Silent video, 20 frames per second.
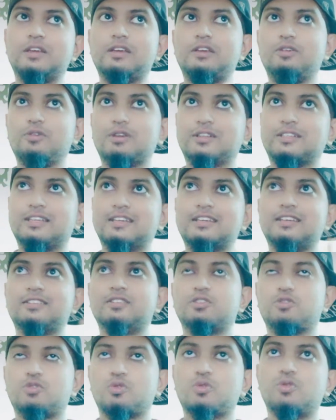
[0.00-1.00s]

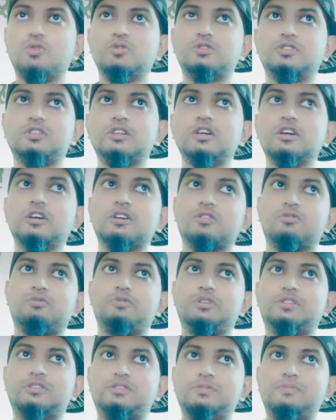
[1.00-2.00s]
the road
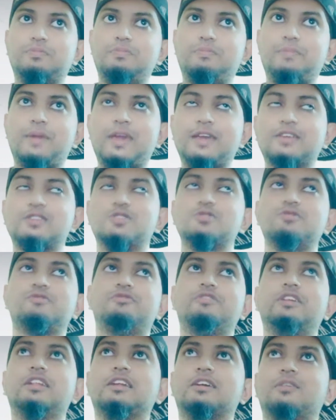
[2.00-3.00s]
which makes you
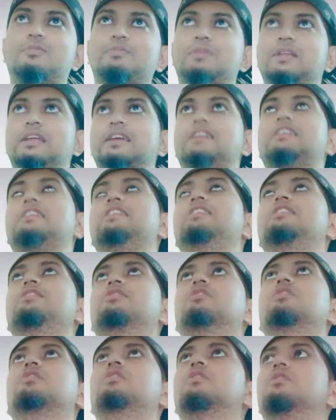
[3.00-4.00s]
feel completely,
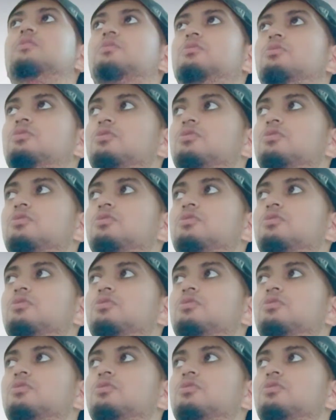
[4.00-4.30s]
oh,